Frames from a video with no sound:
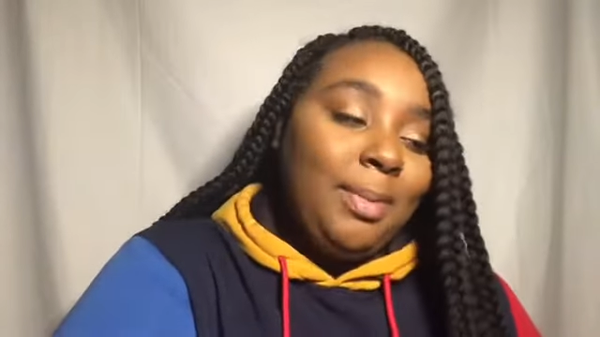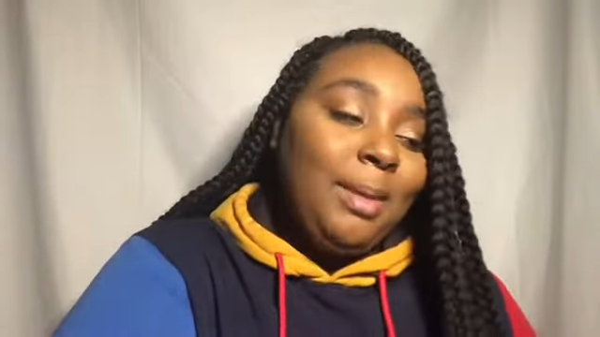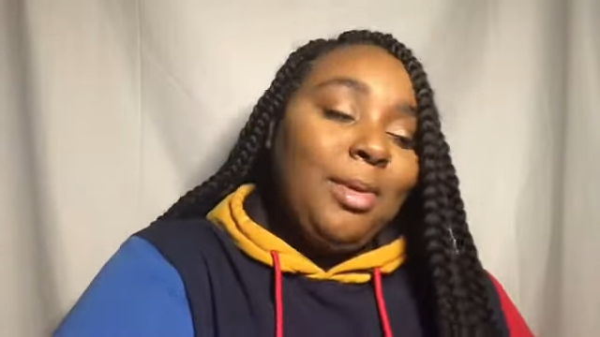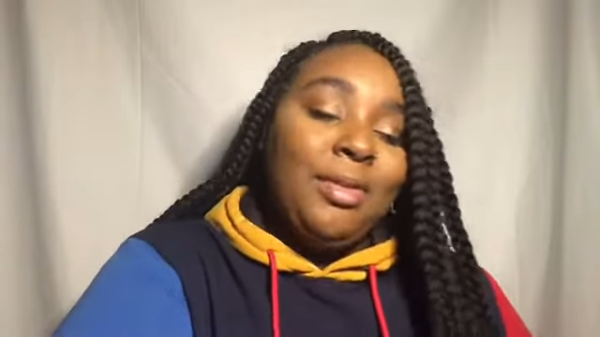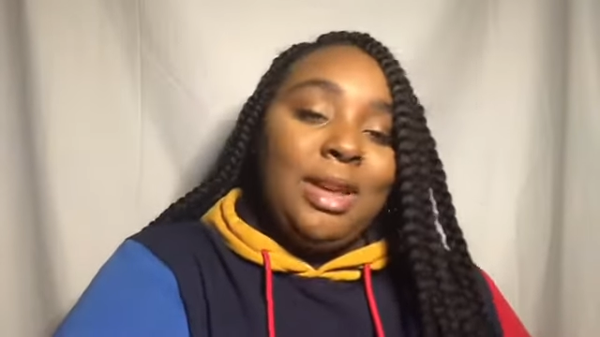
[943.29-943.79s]

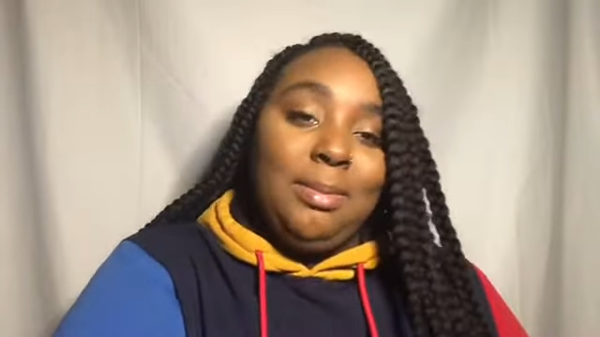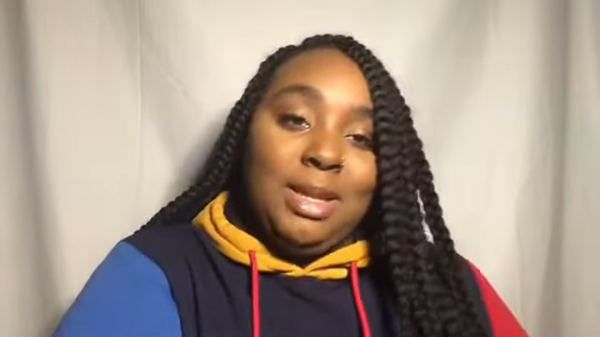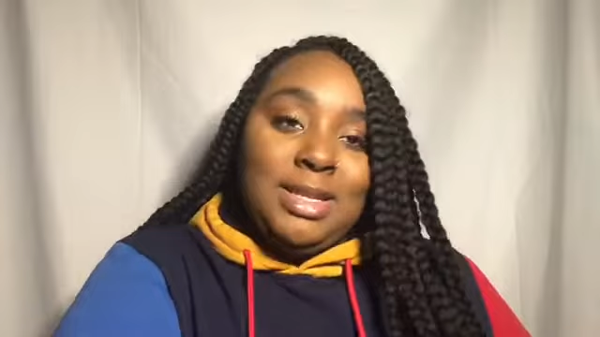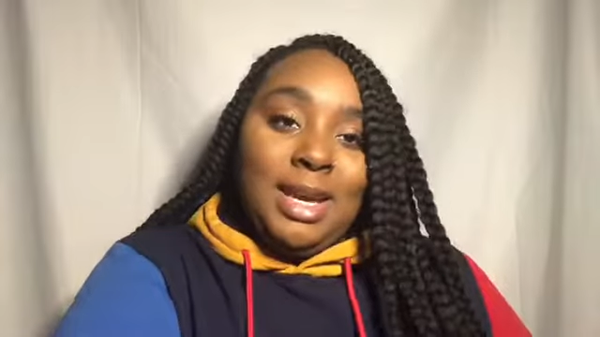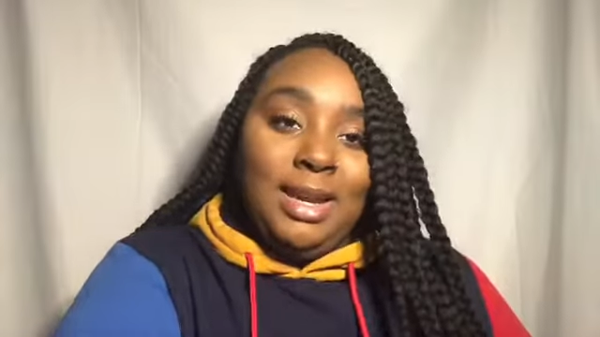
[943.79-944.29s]
people really
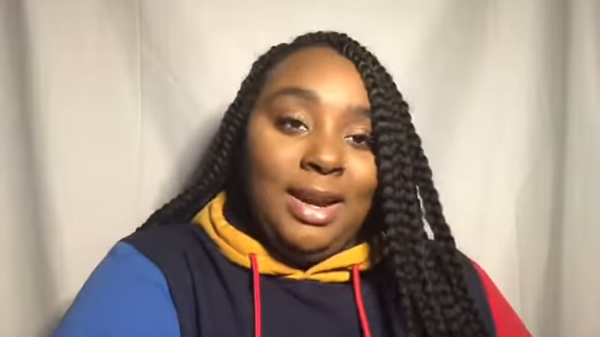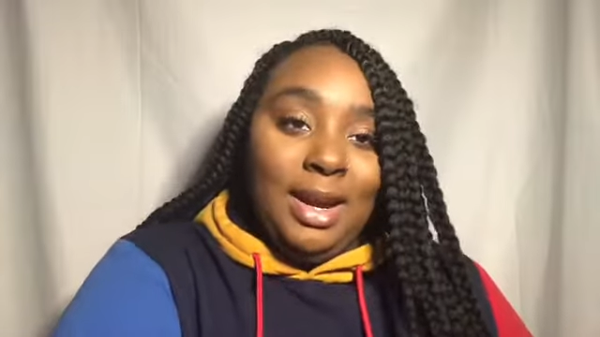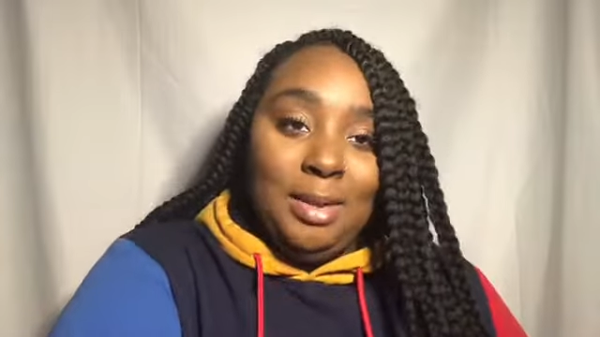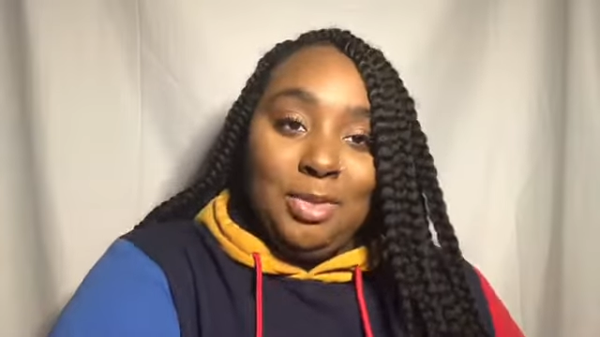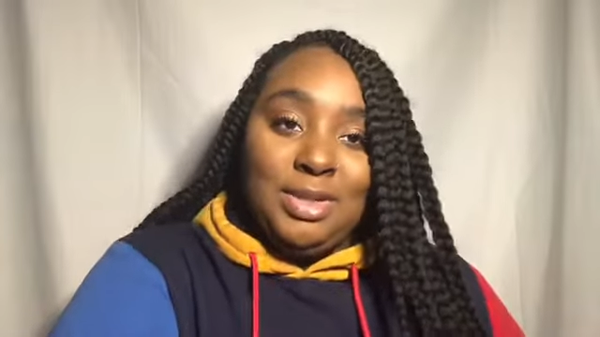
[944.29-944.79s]
be taking their
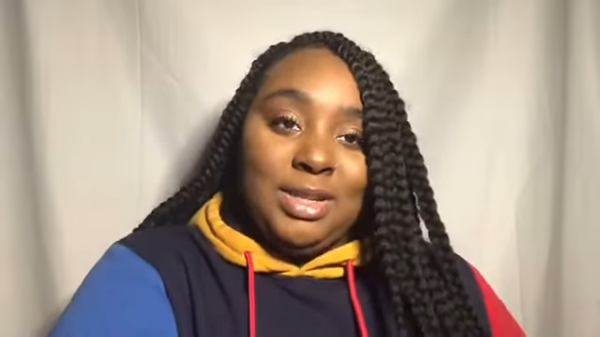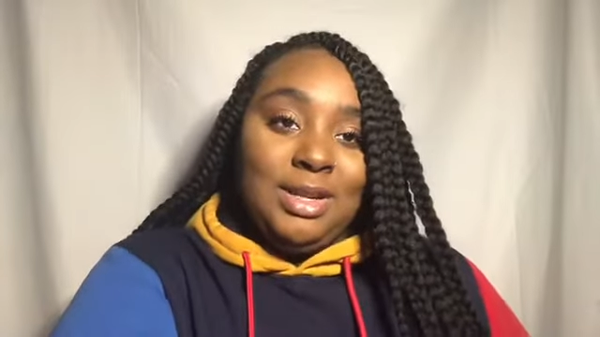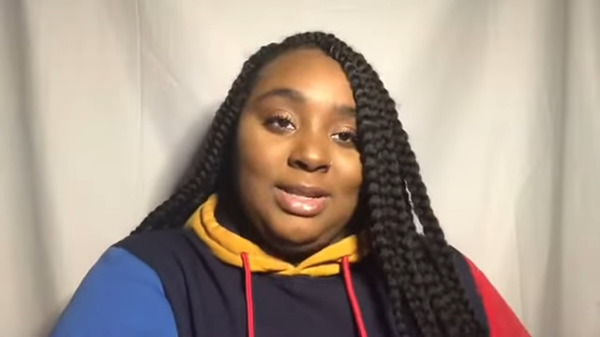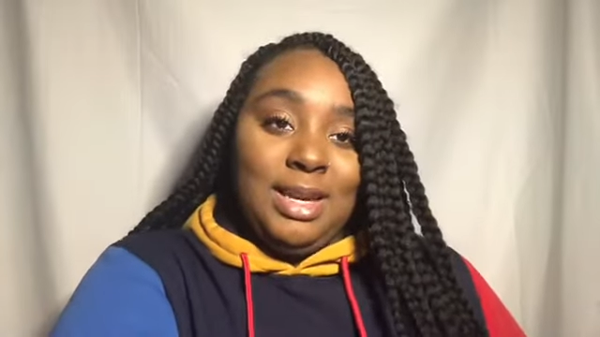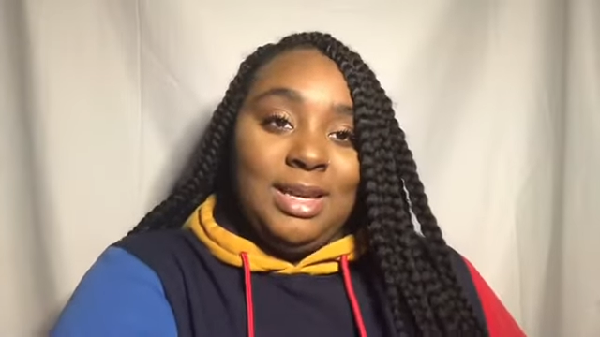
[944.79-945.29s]
animals
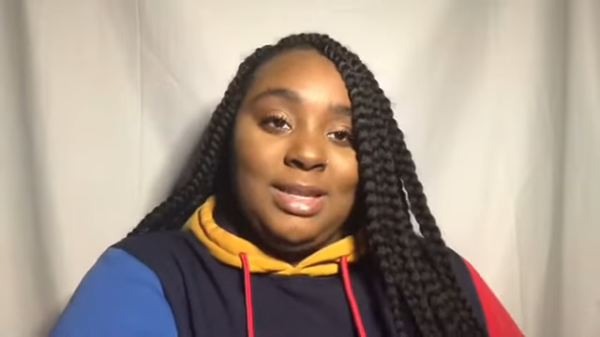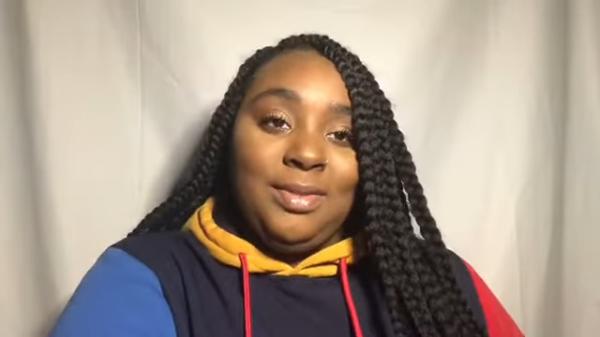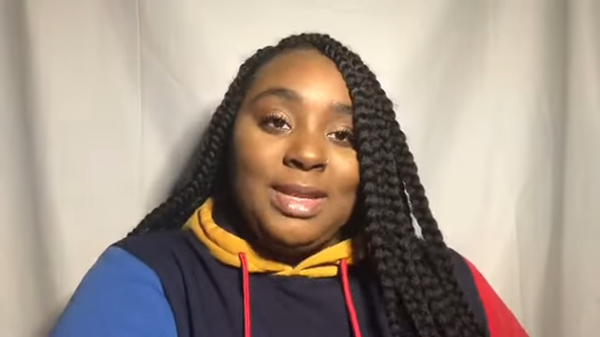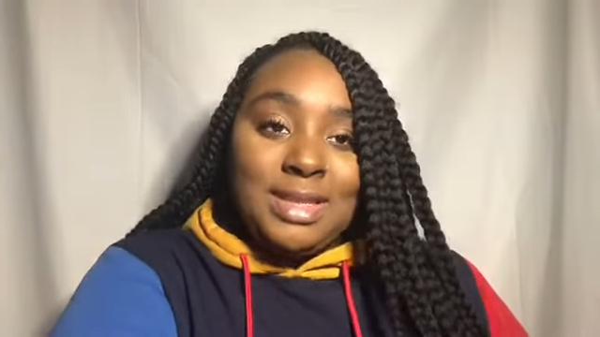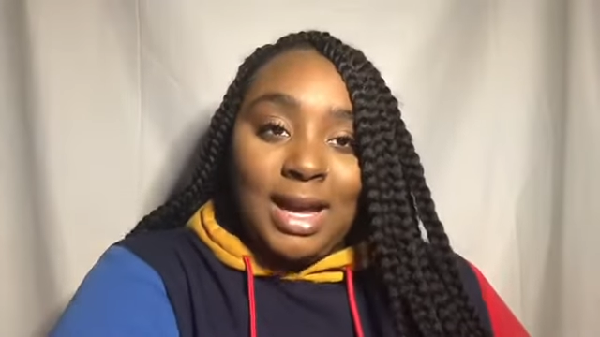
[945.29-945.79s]
seriously because
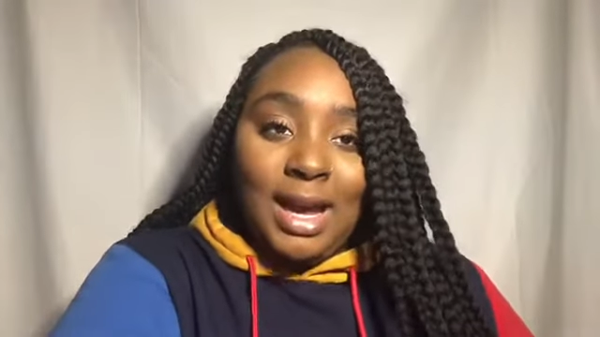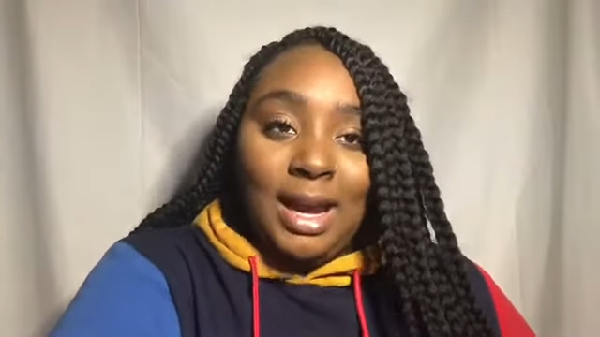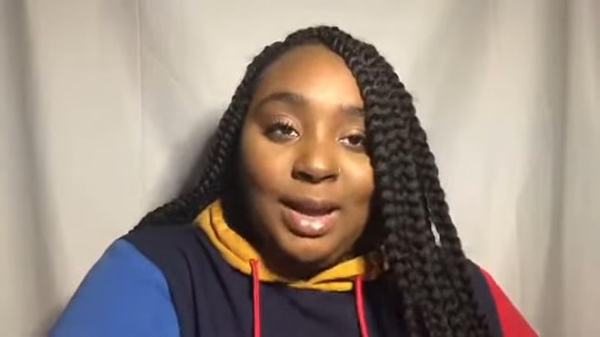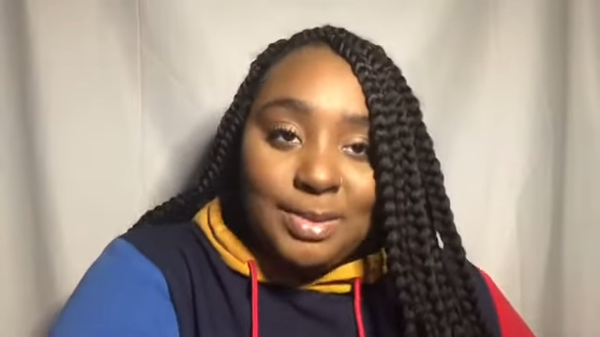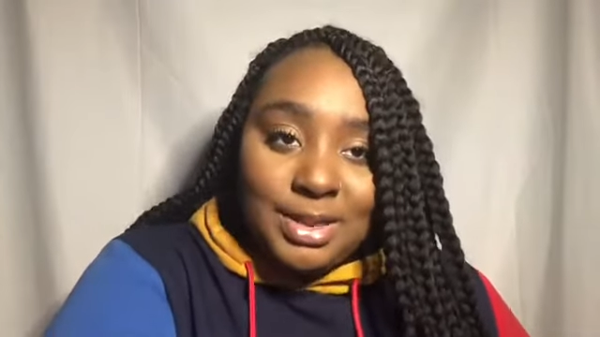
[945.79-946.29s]
if this thing got
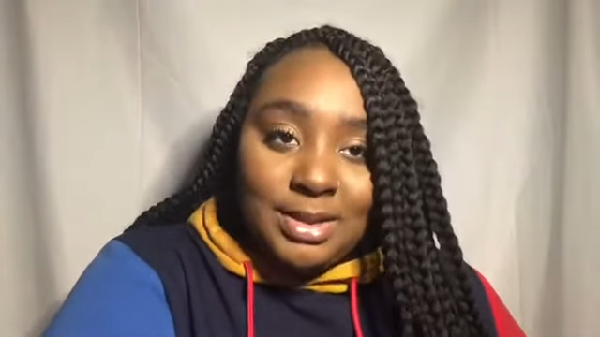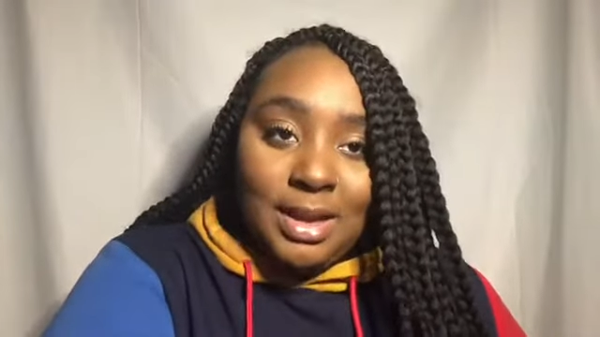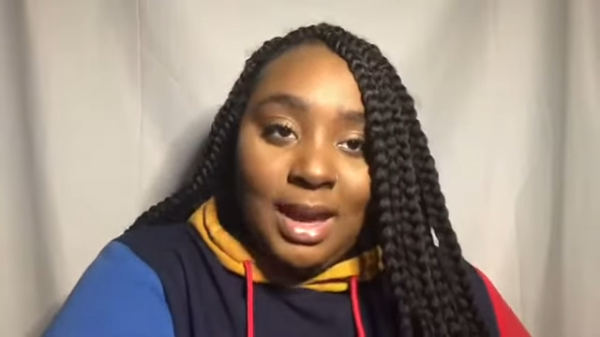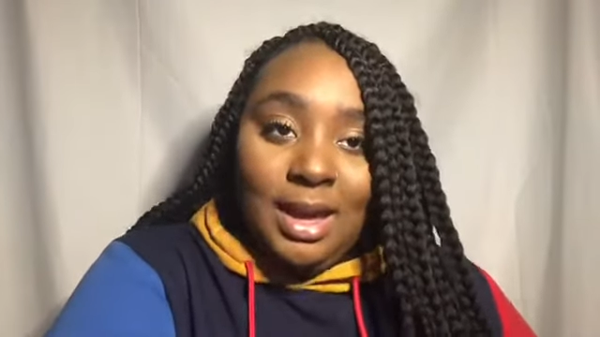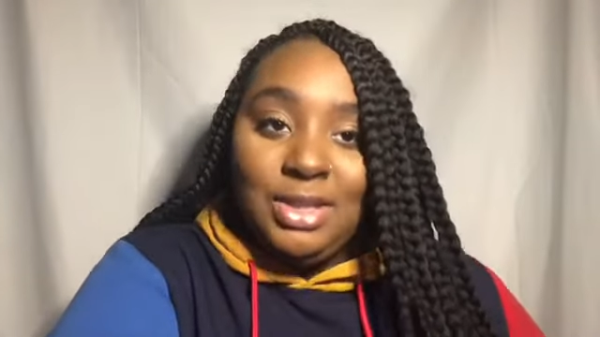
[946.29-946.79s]
an upstairs
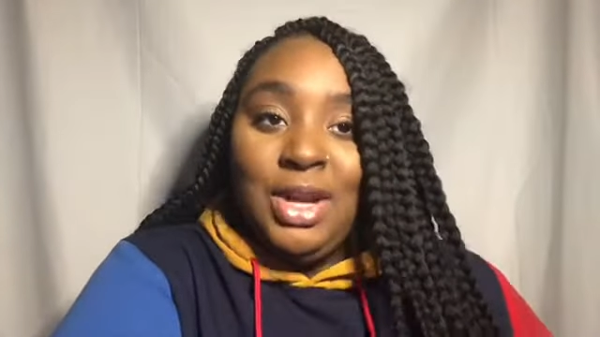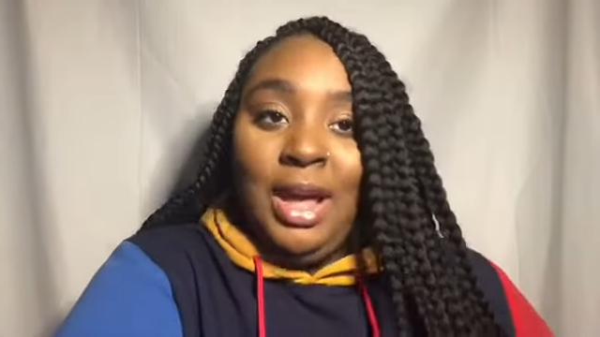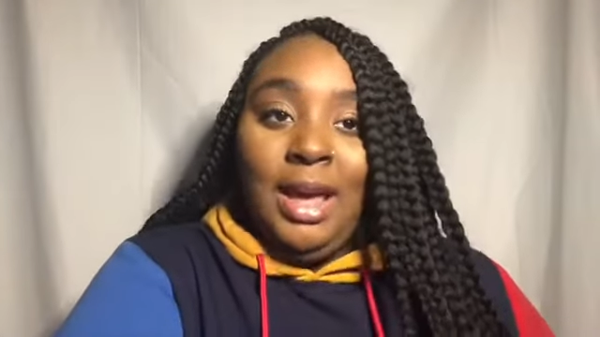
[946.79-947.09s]
cage,